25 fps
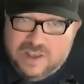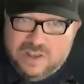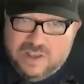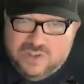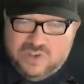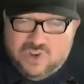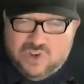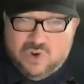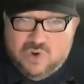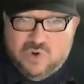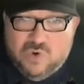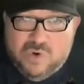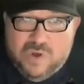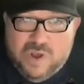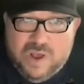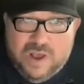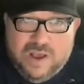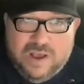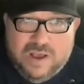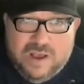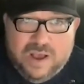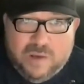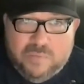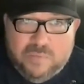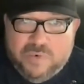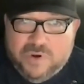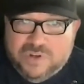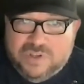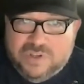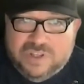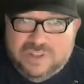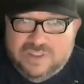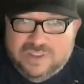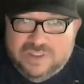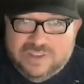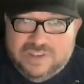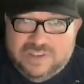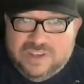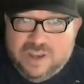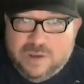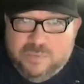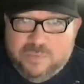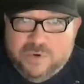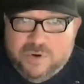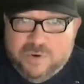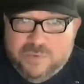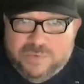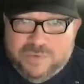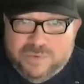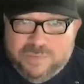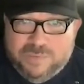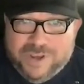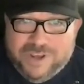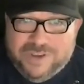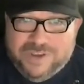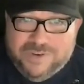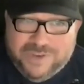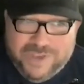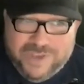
So a person in the suburbs might go,